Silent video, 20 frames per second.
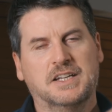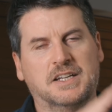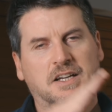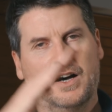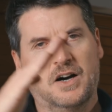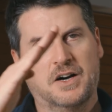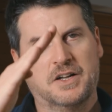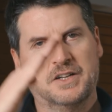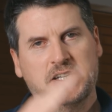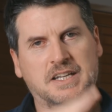
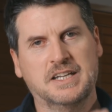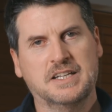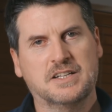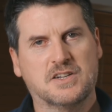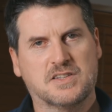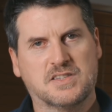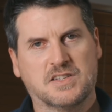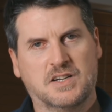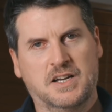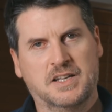on either
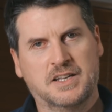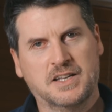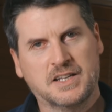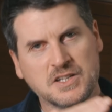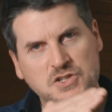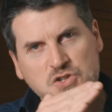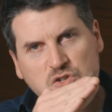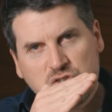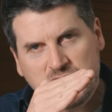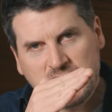side, and it
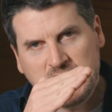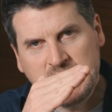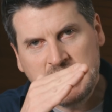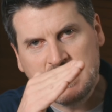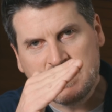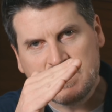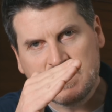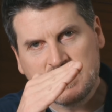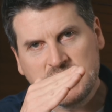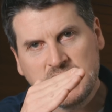just
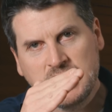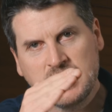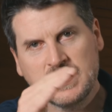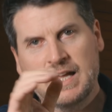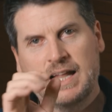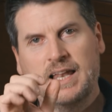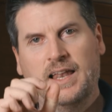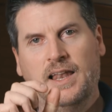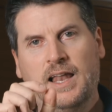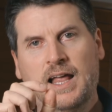eases in
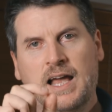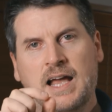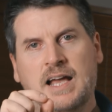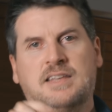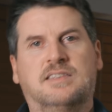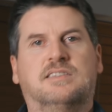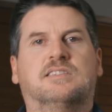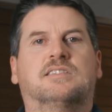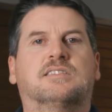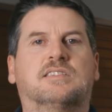that
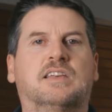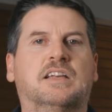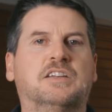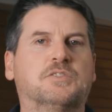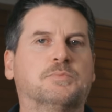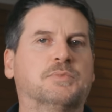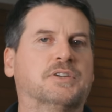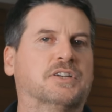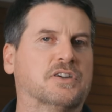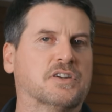last
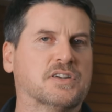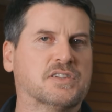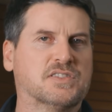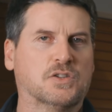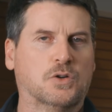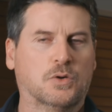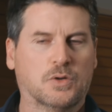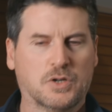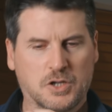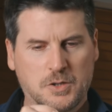centimeter or
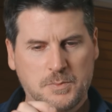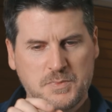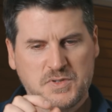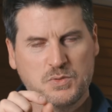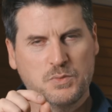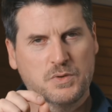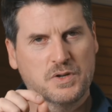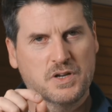so, and it comes to a